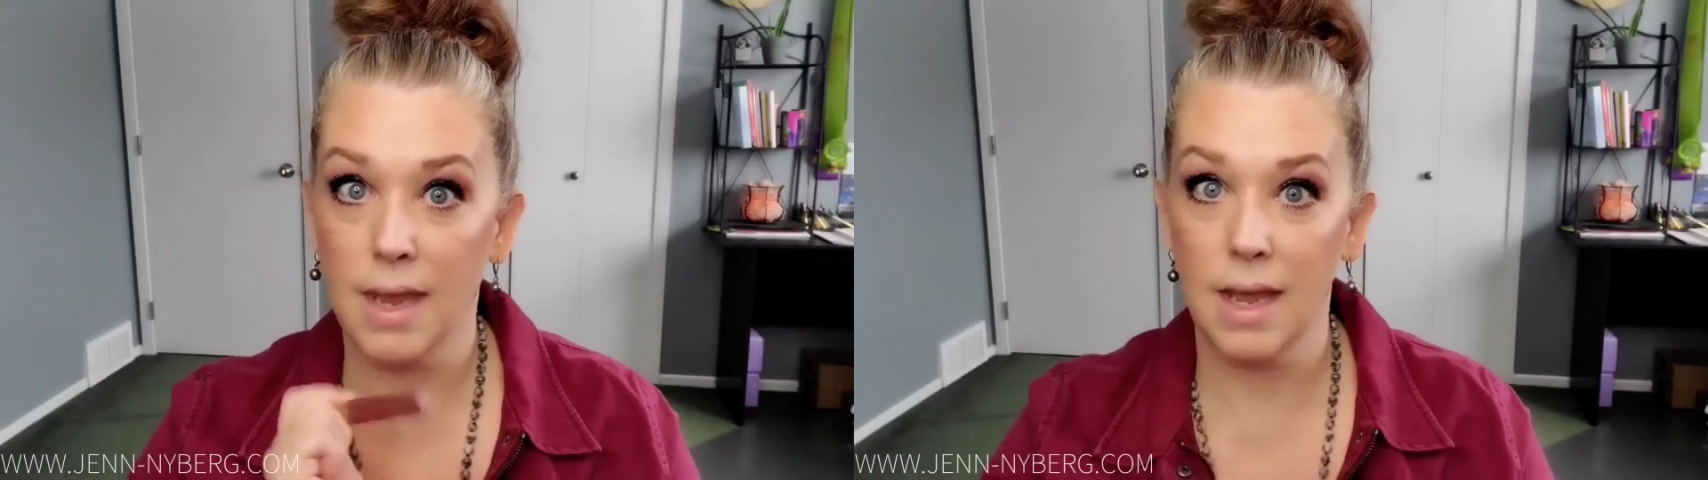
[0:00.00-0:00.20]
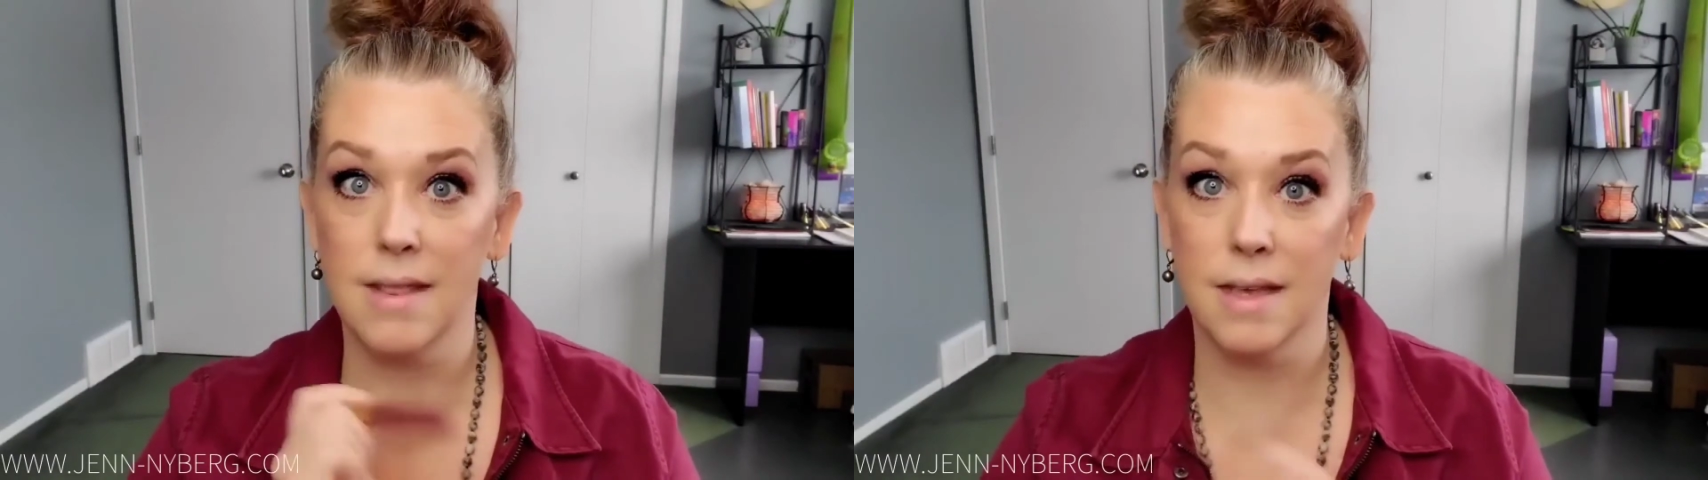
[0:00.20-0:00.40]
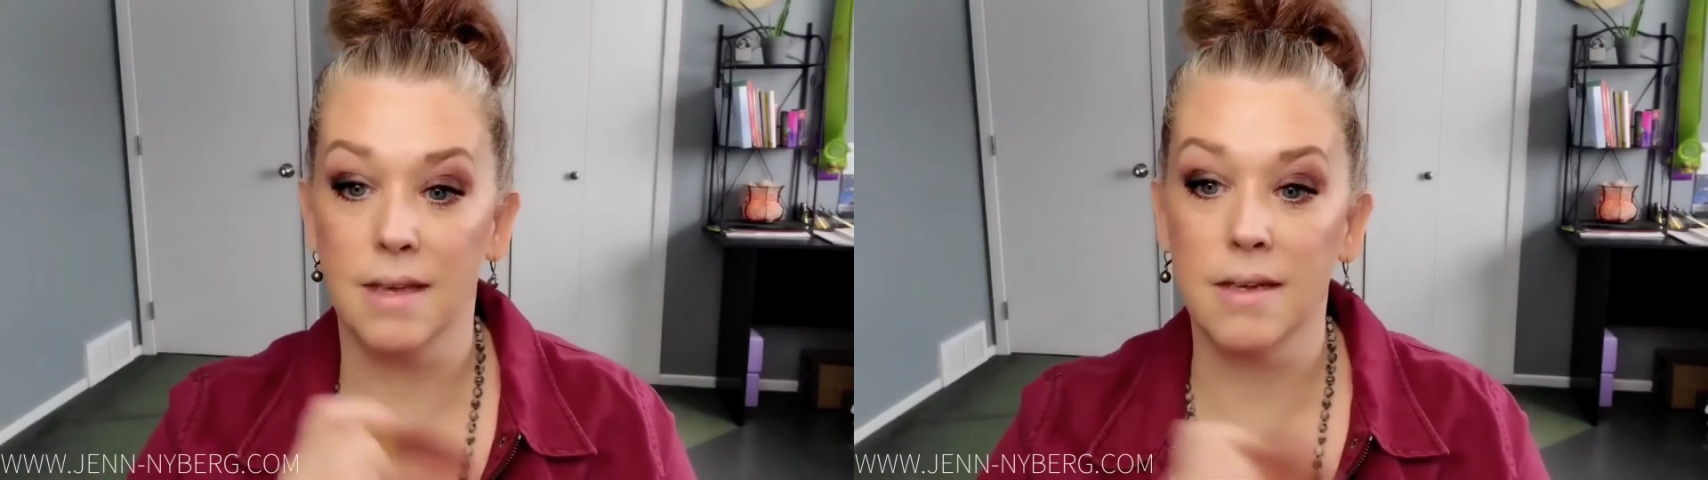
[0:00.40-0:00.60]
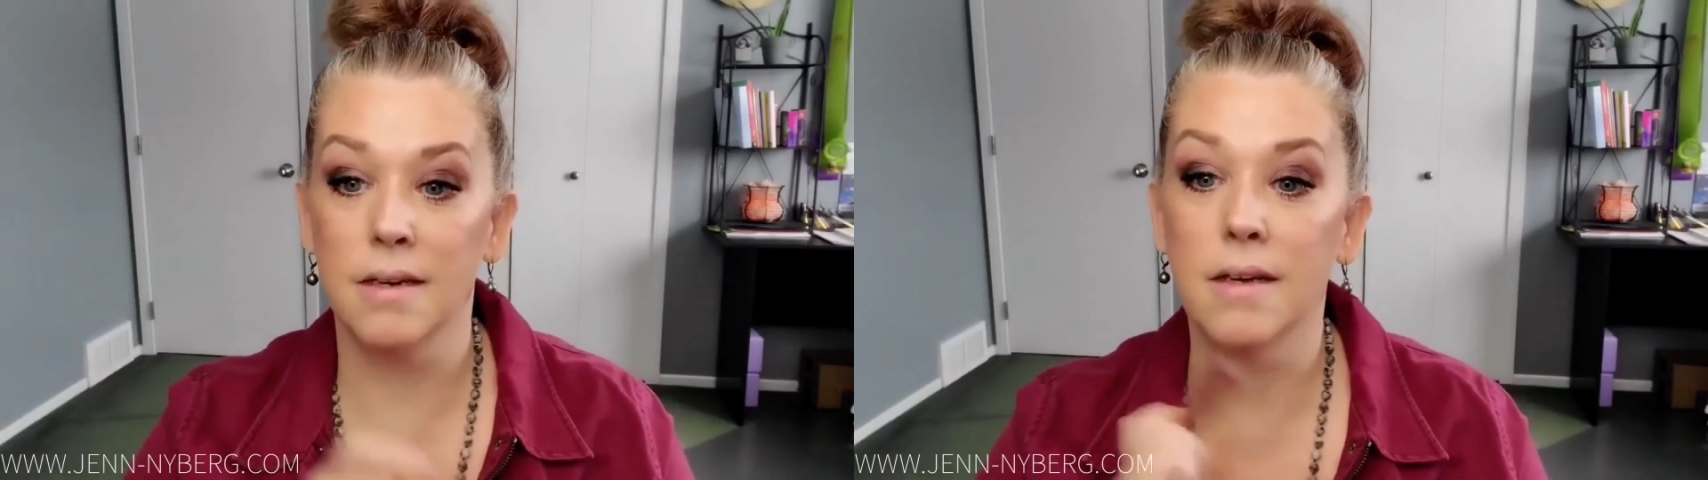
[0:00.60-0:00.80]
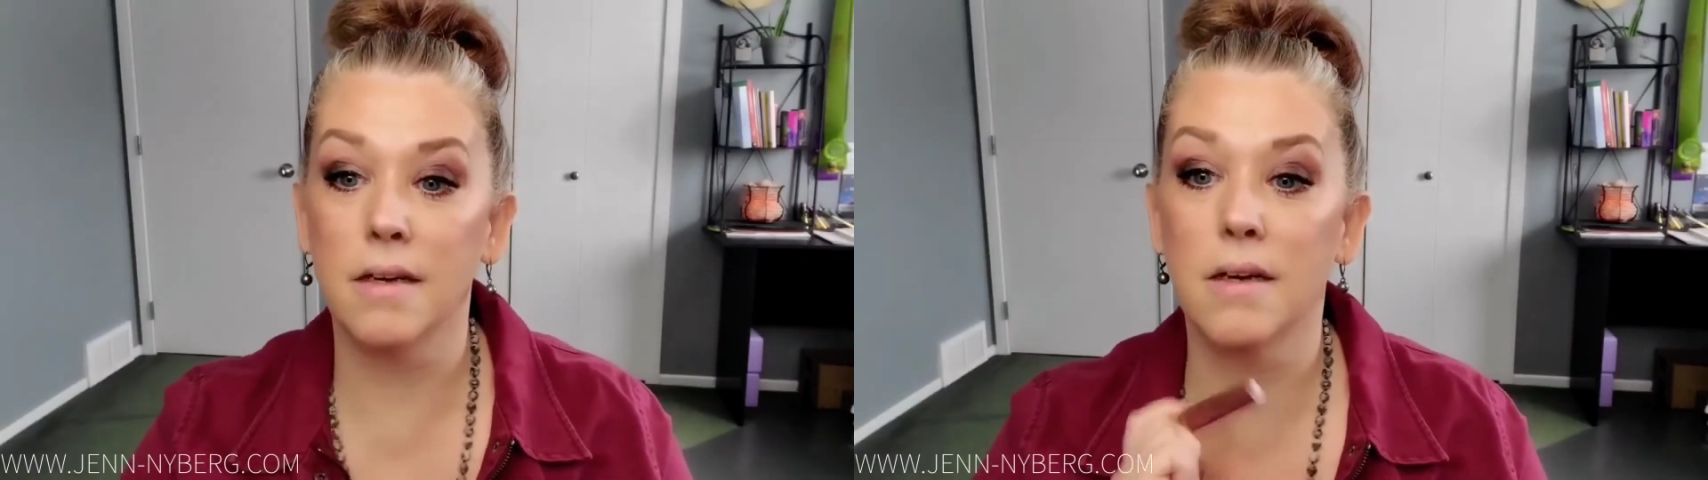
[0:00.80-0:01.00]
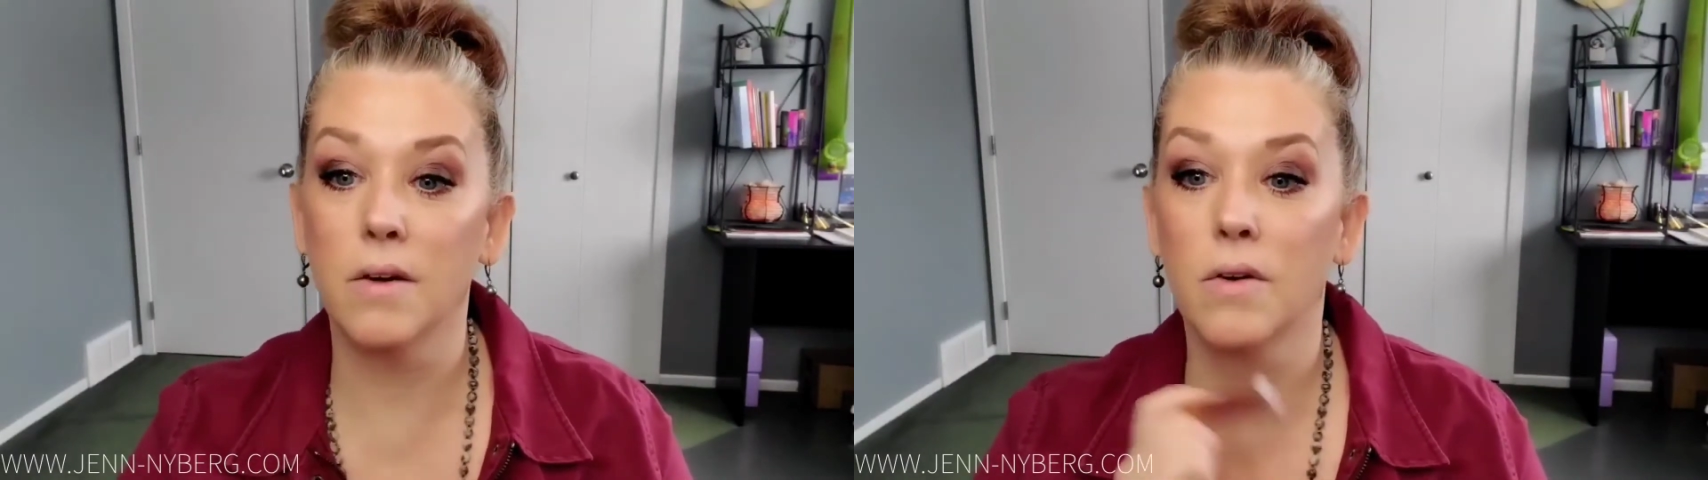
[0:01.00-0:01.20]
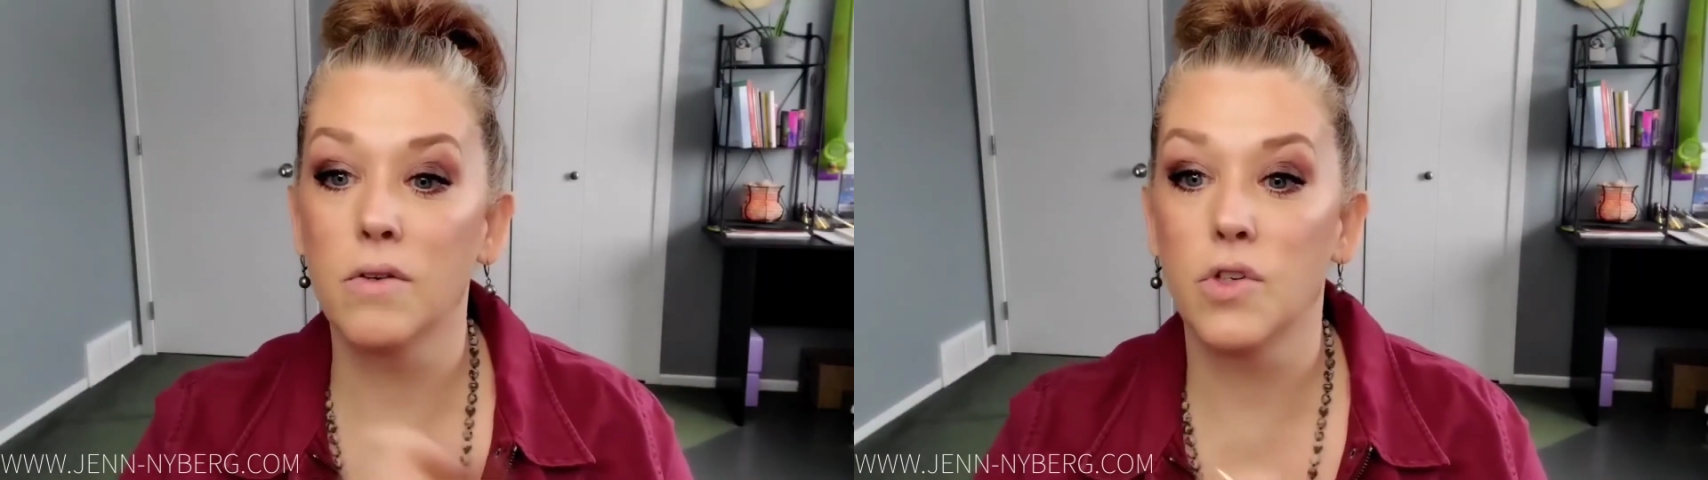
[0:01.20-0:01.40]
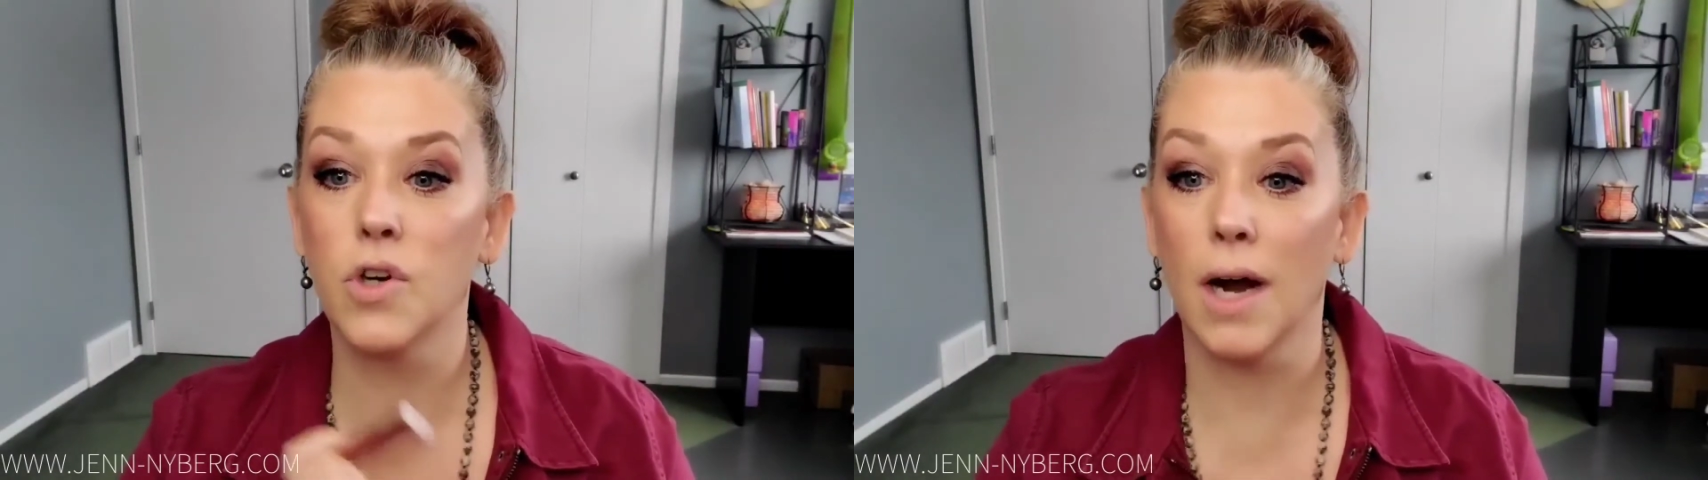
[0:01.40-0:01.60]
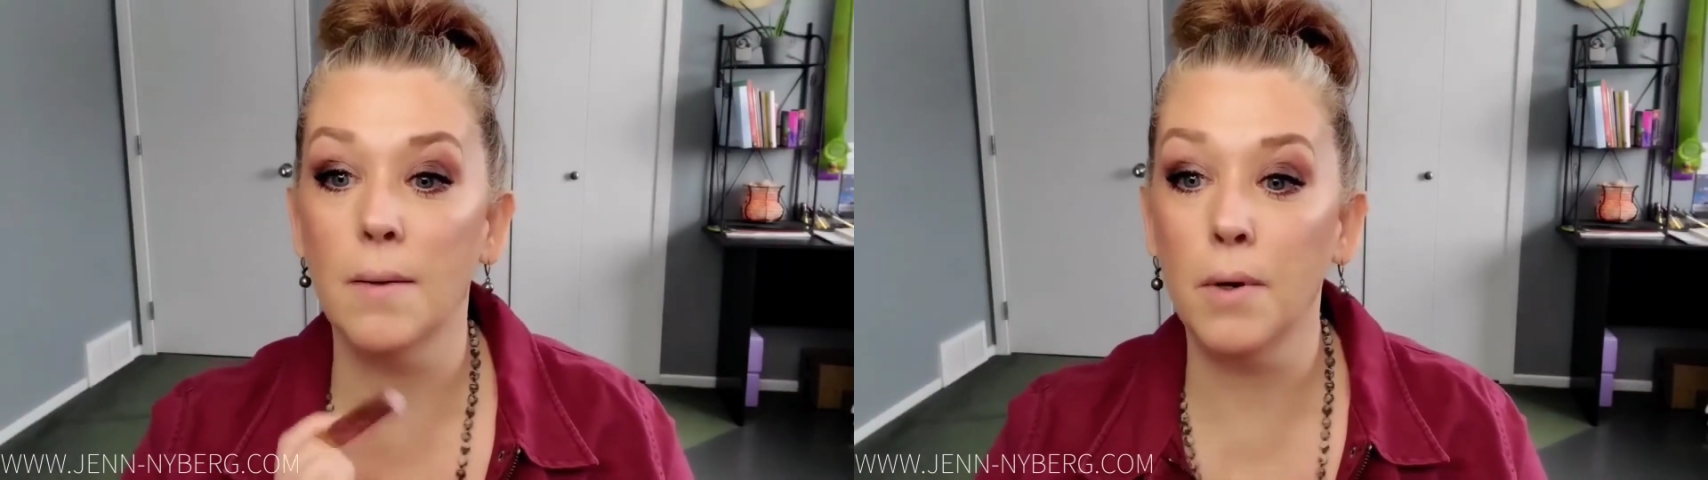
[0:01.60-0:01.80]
and then try